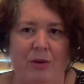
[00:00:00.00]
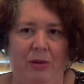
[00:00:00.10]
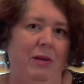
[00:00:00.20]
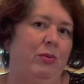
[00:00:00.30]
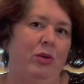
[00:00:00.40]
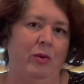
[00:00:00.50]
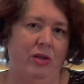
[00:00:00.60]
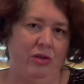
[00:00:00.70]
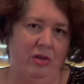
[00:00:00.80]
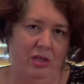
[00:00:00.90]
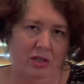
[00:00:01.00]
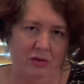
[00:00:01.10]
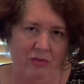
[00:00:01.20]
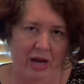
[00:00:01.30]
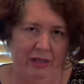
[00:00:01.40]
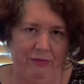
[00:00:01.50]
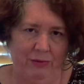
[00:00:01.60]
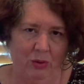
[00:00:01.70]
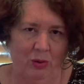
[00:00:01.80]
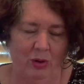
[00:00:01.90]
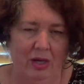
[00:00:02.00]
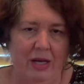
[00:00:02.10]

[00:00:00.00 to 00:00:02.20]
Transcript: people you are choosing to write for.